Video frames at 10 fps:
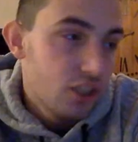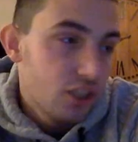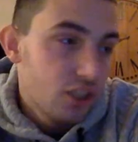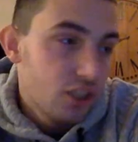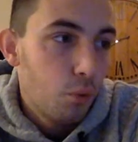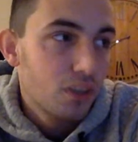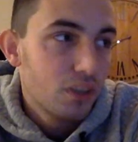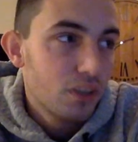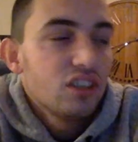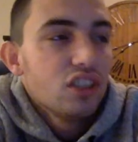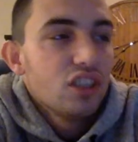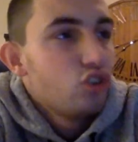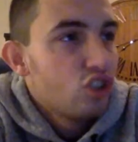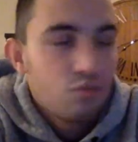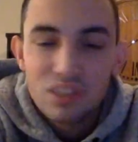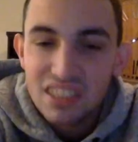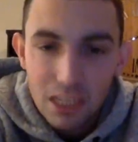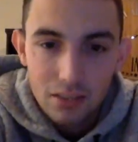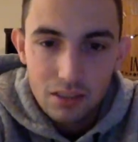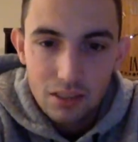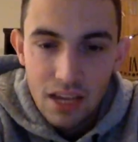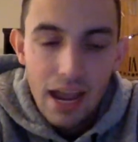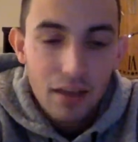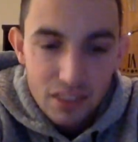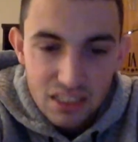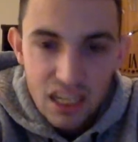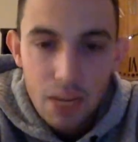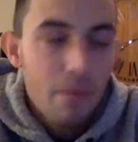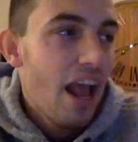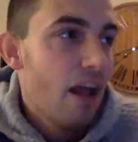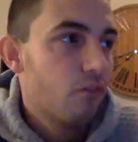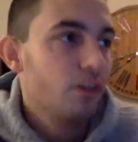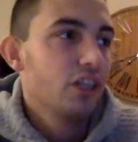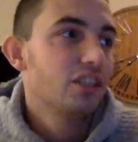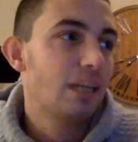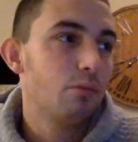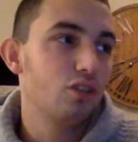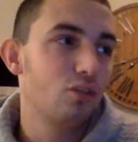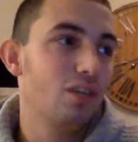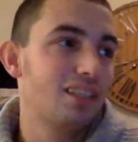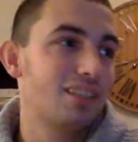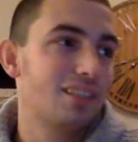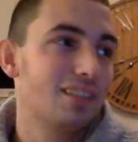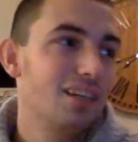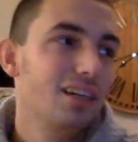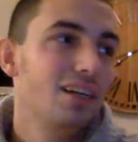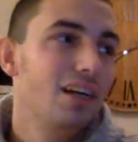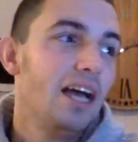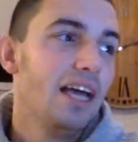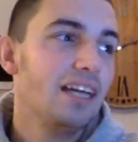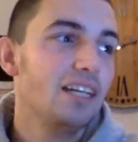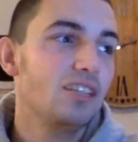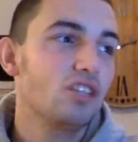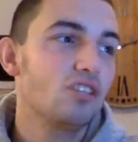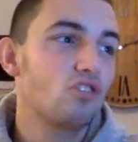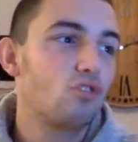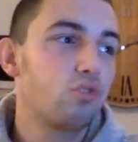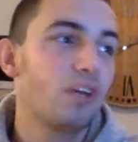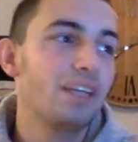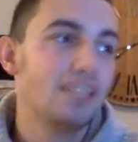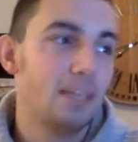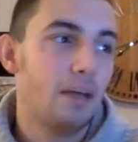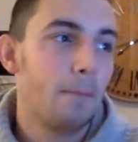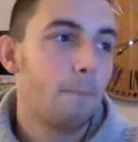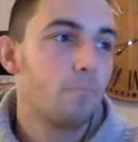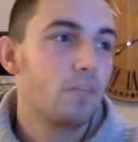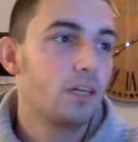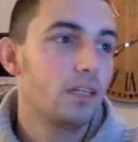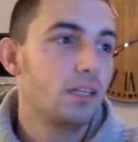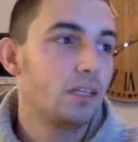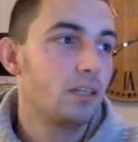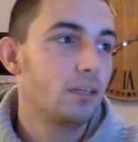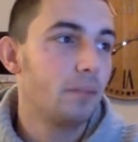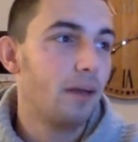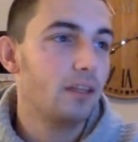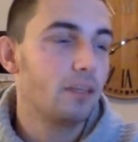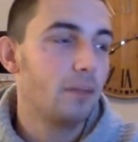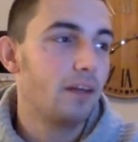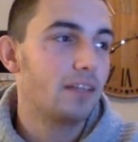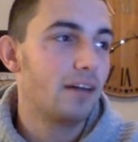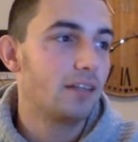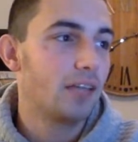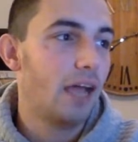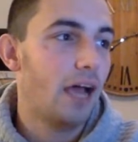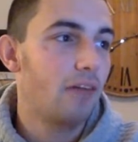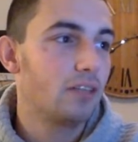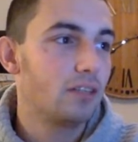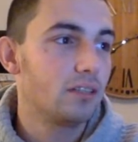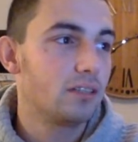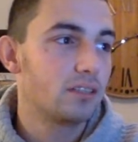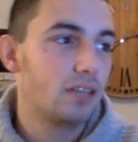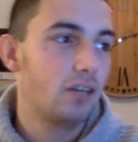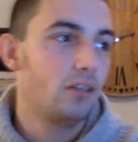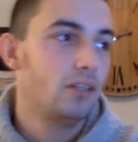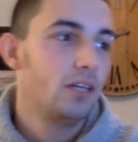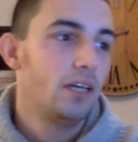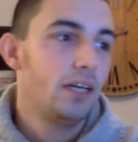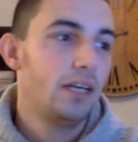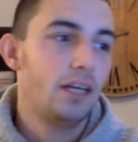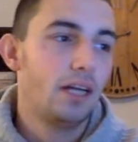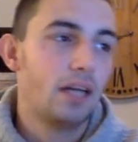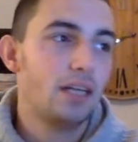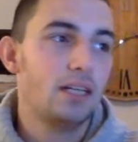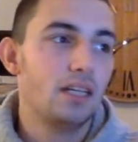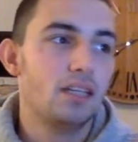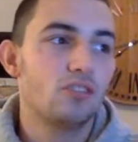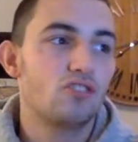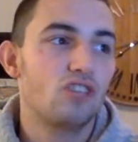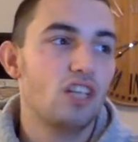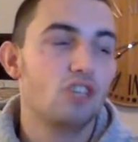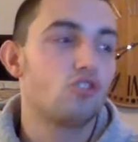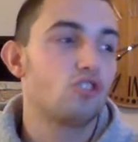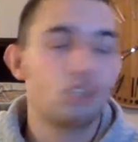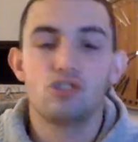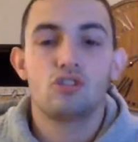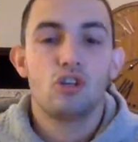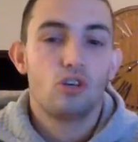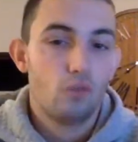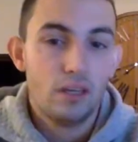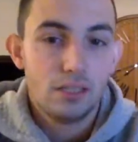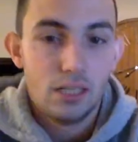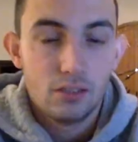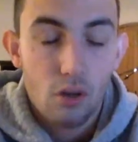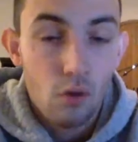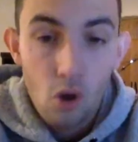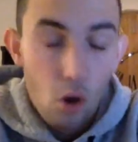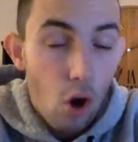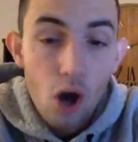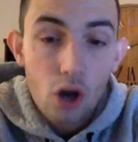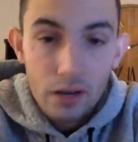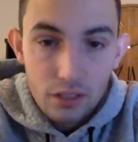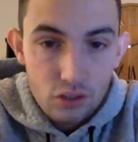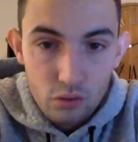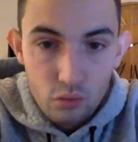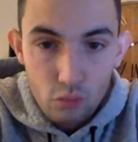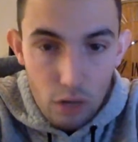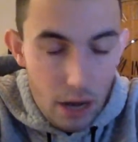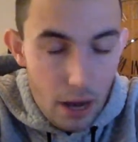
team sports, it is just ridiculous how this team every year is able to do this. It's crazy the amount of talent they have, the skill. It is just crazy. And so all credit to